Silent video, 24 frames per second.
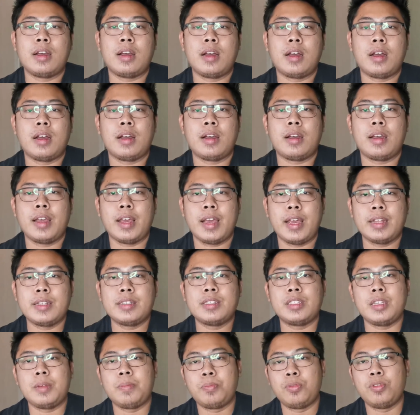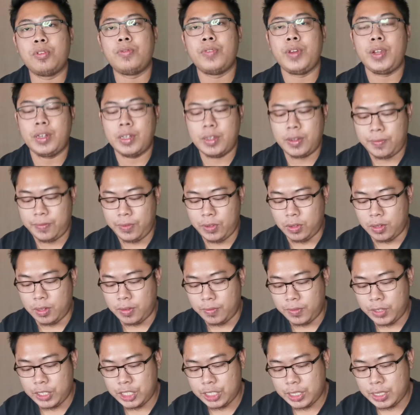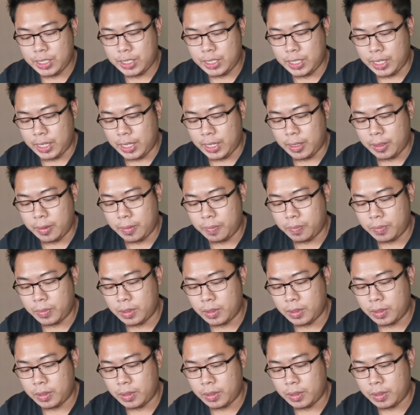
hence improving the fuel efficiency.